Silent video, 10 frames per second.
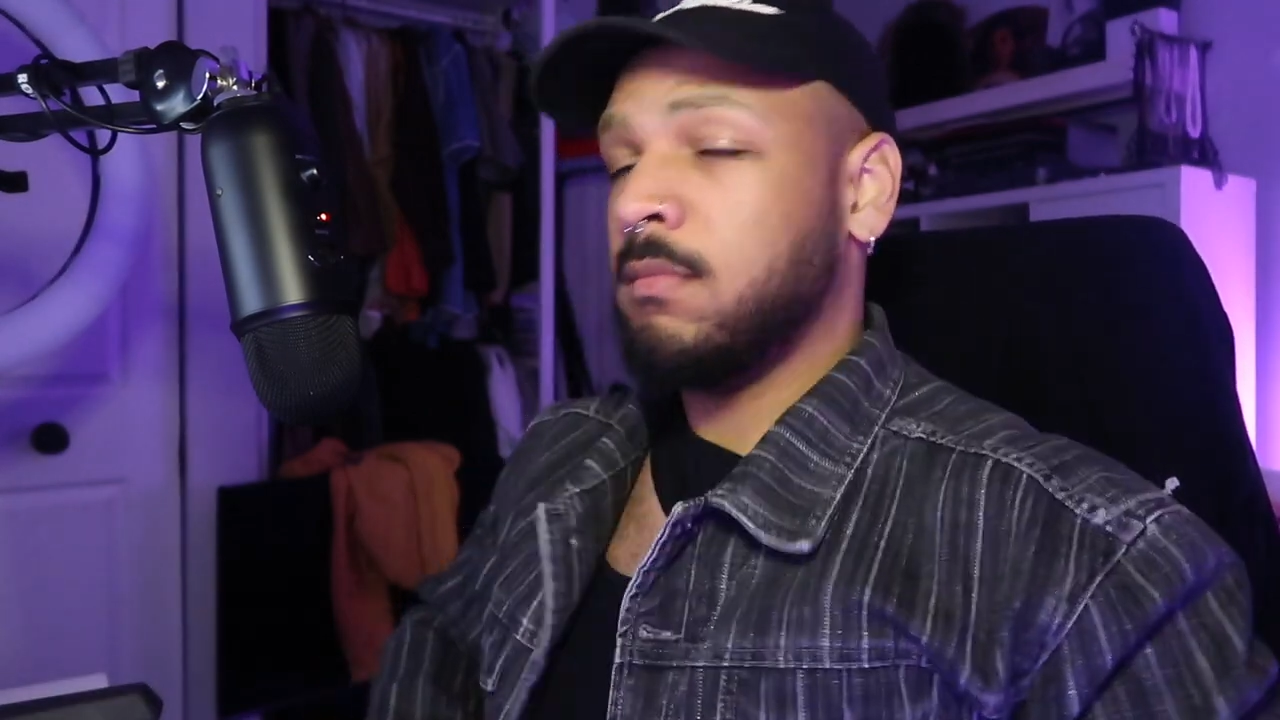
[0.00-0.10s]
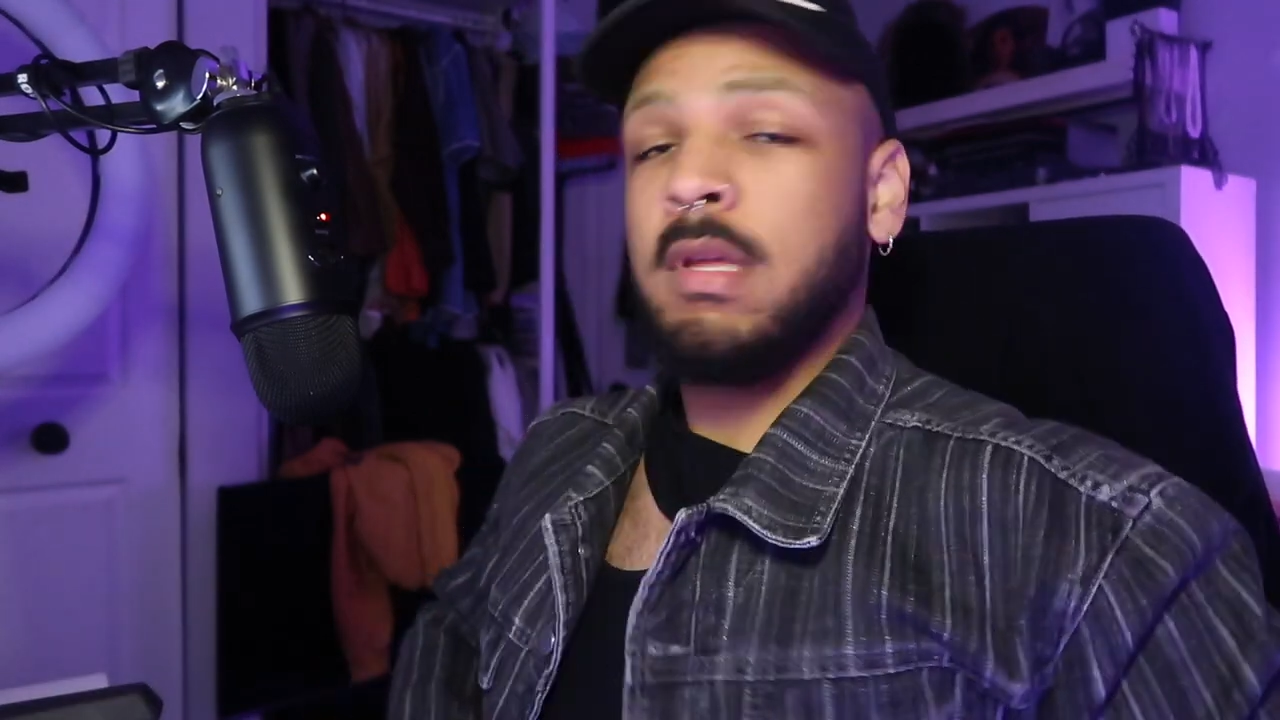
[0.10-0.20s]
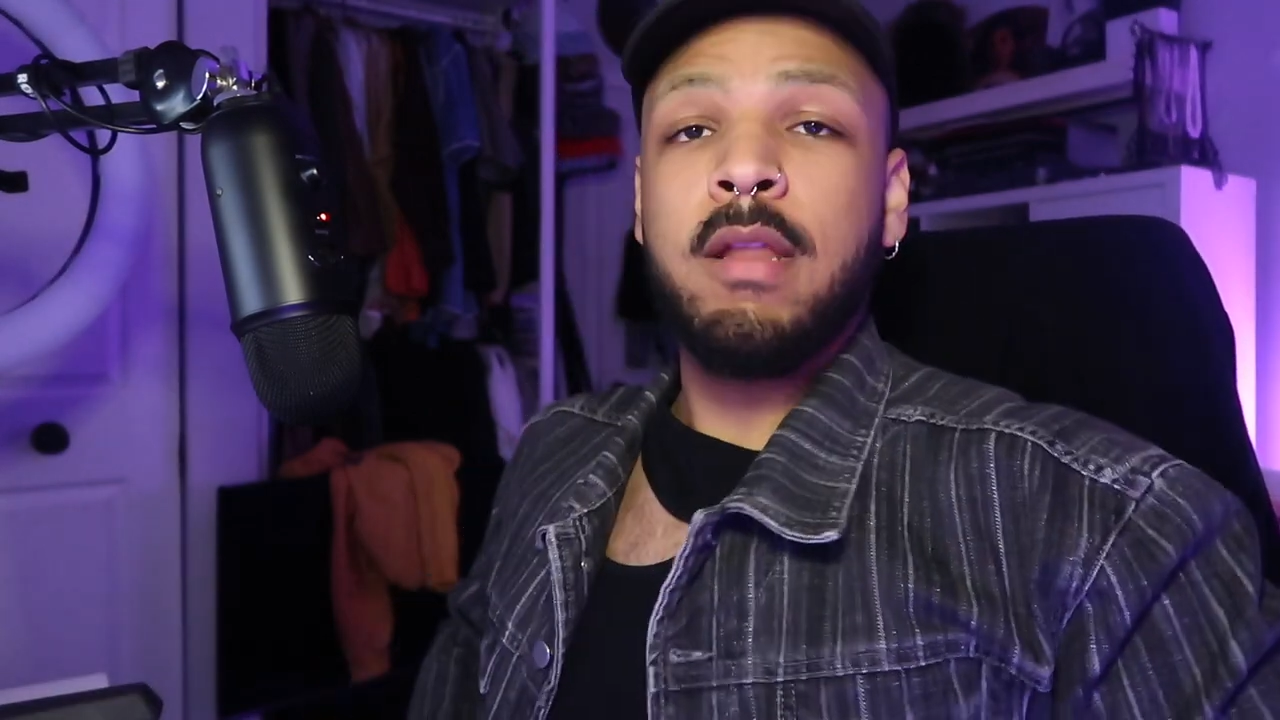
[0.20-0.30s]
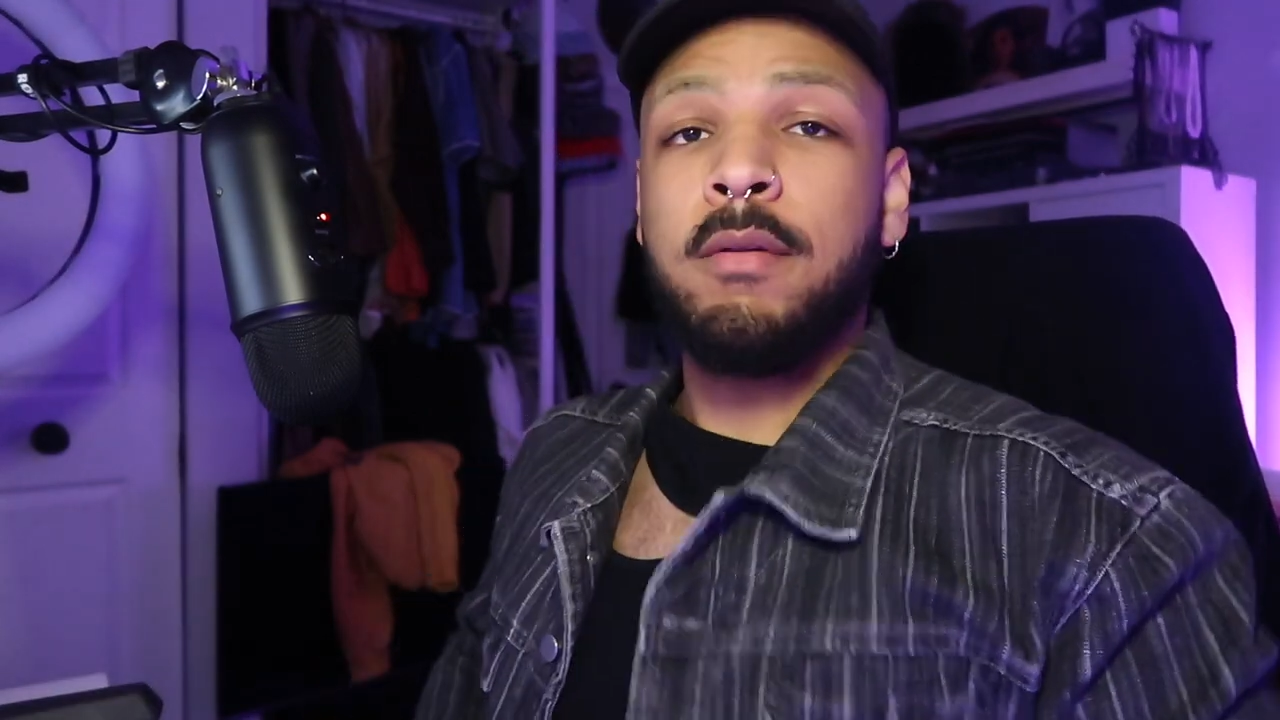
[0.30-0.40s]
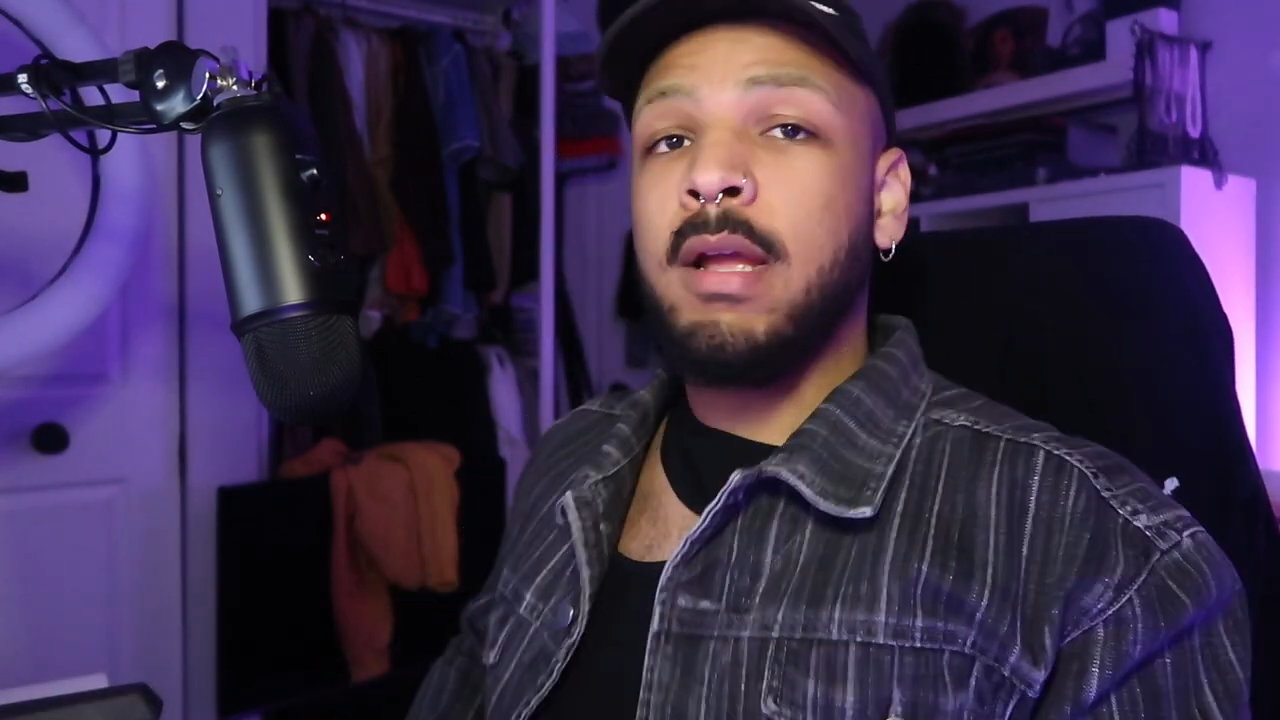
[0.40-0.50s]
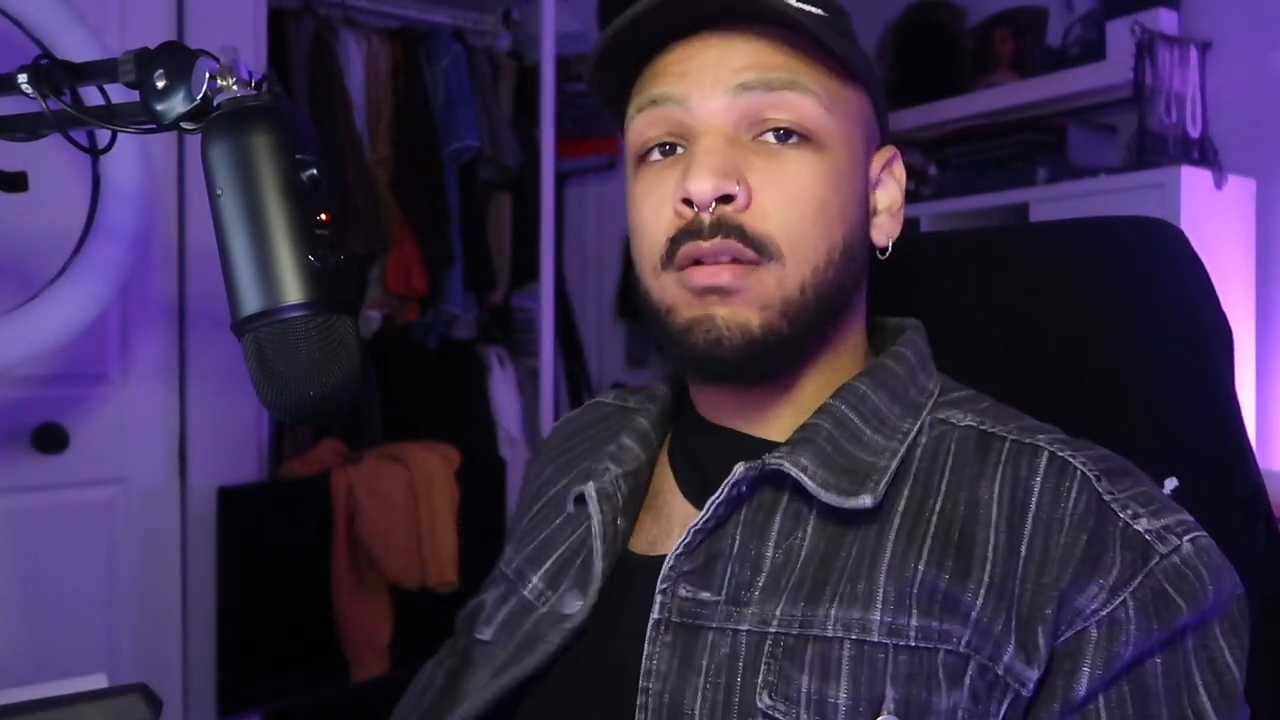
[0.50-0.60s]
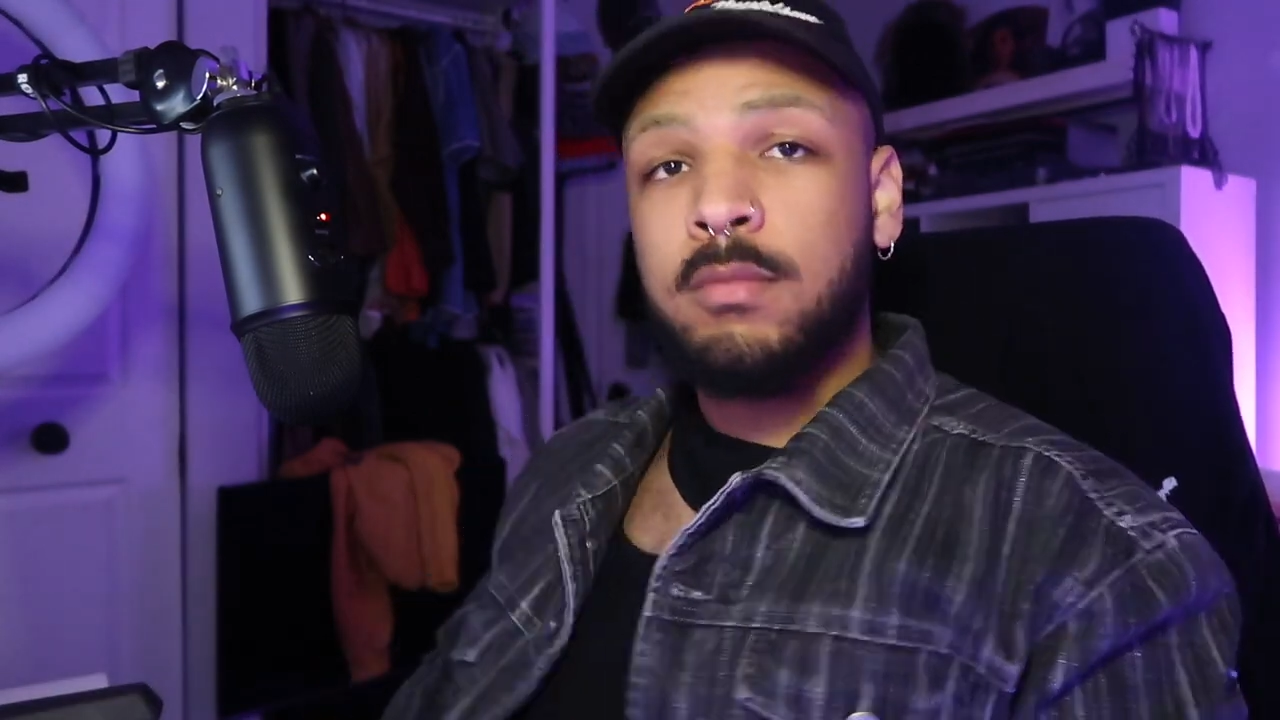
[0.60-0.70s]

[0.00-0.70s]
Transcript: another angle